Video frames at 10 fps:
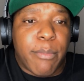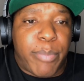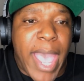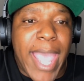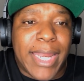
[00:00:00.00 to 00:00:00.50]

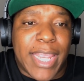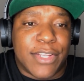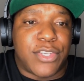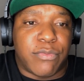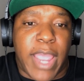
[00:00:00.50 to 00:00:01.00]
bad
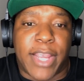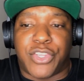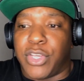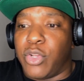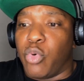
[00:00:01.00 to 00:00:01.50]

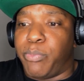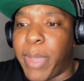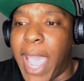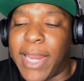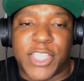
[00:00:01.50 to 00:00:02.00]
interaction or
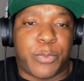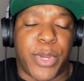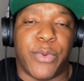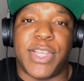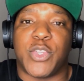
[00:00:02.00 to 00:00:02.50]
bad
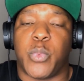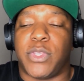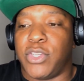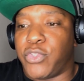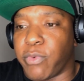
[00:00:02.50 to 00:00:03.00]
experience with
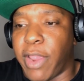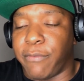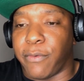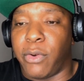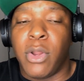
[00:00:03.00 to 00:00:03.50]
a
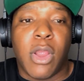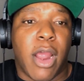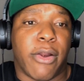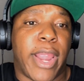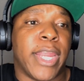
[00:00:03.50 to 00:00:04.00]
driver,
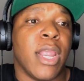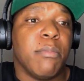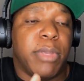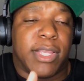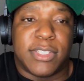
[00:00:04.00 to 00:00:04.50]
all right,
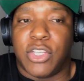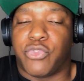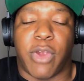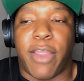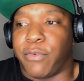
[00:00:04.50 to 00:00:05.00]
because the
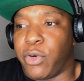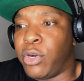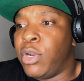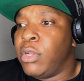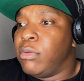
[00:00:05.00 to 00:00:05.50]
driver,